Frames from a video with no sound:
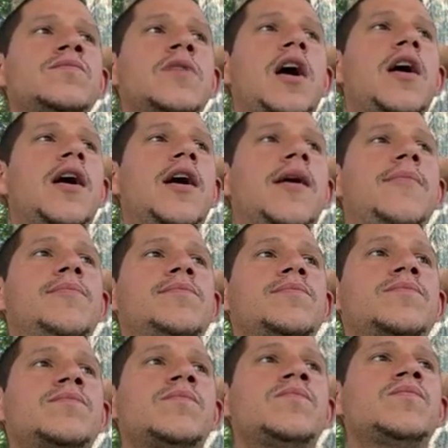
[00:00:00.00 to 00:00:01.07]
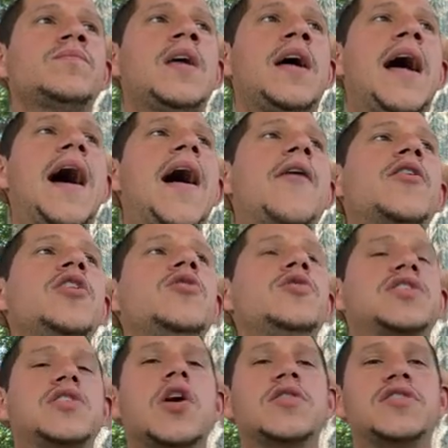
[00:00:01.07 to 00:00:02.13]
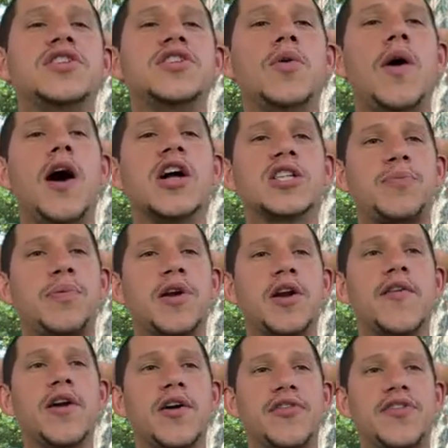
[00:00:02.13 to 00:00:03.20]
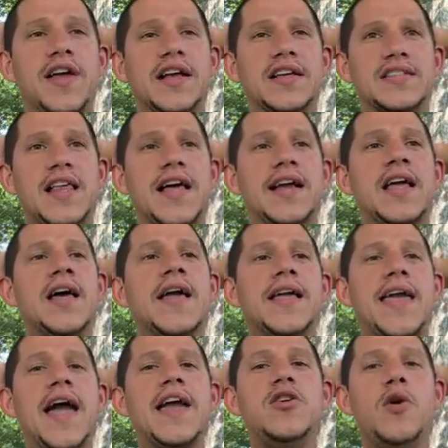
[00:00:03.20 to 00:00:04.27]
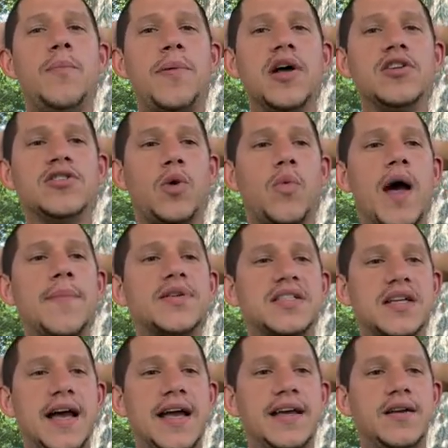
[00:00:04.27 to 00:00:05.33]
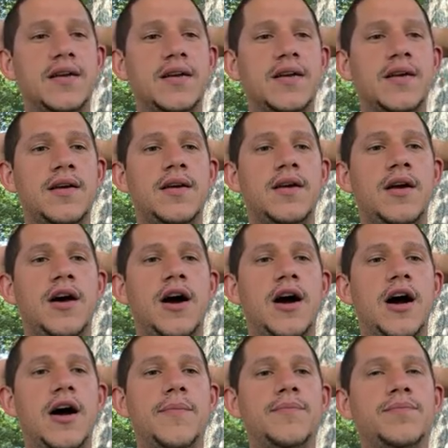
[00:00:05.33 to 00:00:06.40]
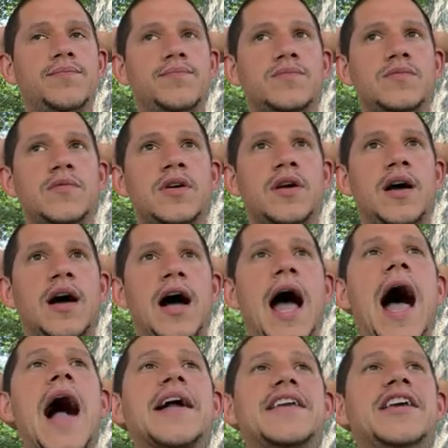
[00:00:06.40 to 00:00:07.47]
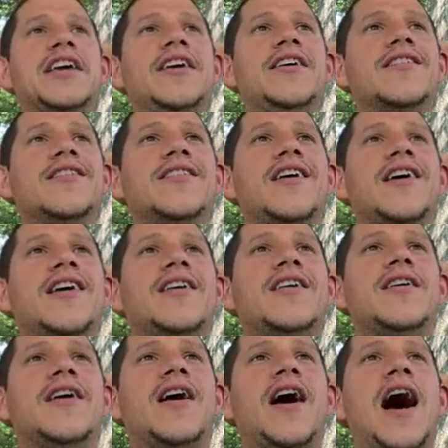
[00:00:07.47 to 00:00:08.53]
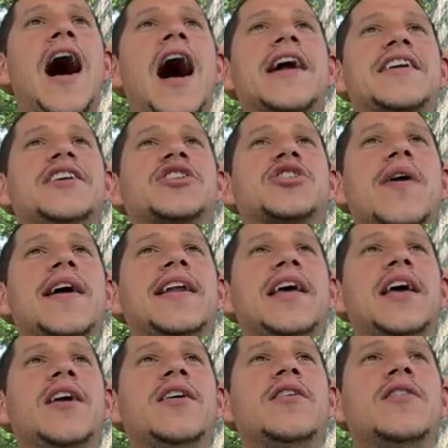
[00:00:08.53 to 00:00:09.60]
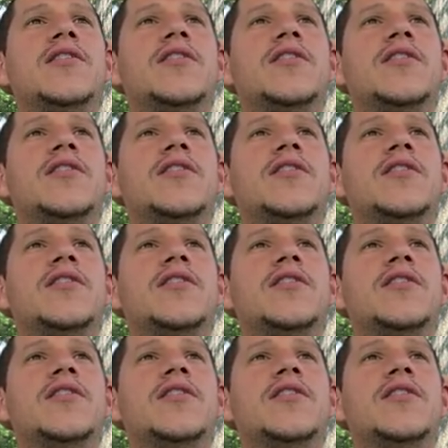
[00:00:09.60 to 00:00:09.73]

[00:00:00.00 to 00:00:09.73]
Um, how do you start to do entrepreneurial things? Like, can you build a website? Um, hockey, hockey training